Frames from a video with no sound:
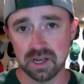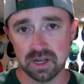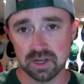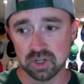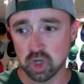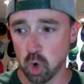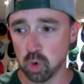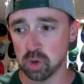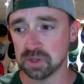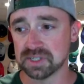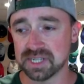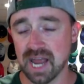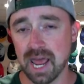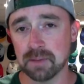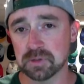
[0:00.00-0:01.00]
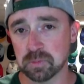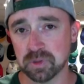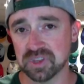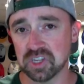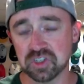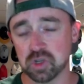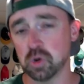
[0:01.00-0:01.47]
total snaps, but
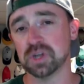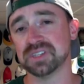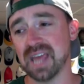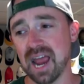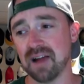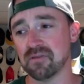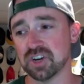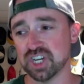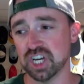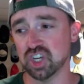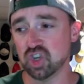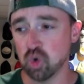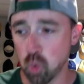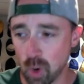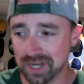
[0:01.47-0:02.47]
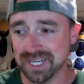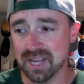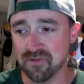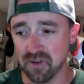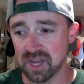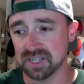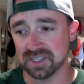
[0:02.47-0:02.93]
this dude is averaging 20
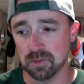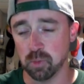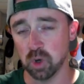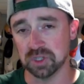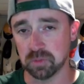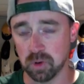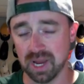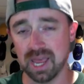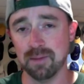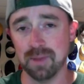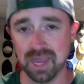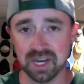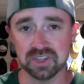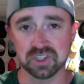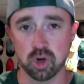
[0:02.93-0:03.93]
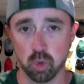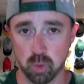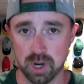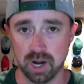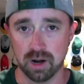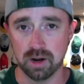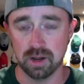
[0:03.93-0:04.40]
fantasy points per game in his career.